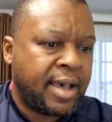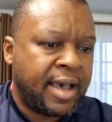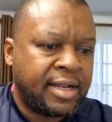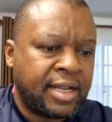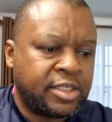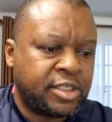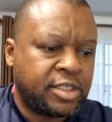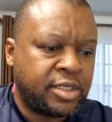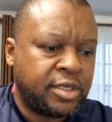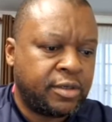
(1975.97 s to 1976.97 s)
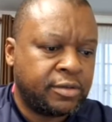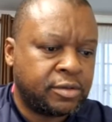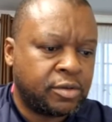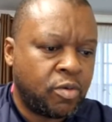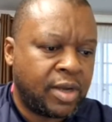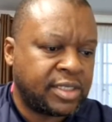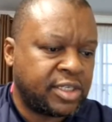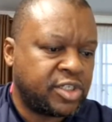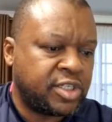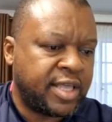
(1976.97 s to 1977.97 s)
and let's see what
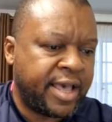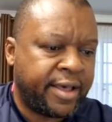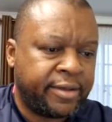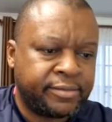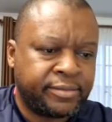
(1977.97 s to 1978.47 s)
is there.